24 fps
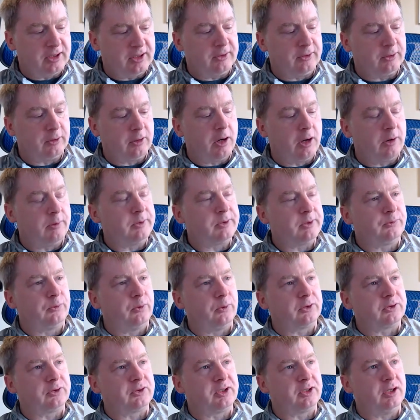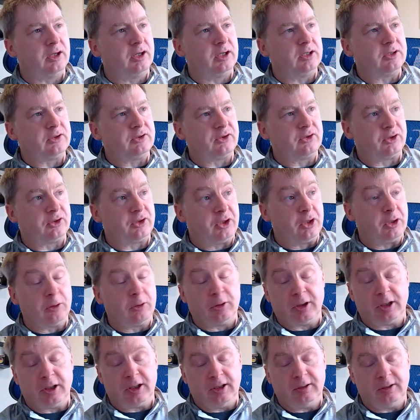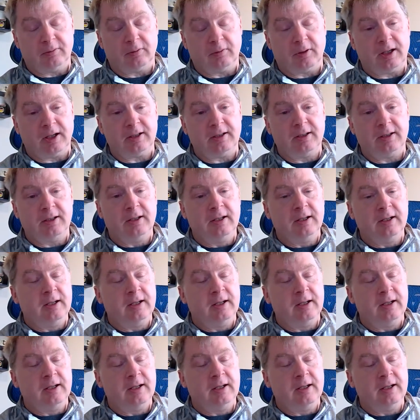and they're always focusing on security, right?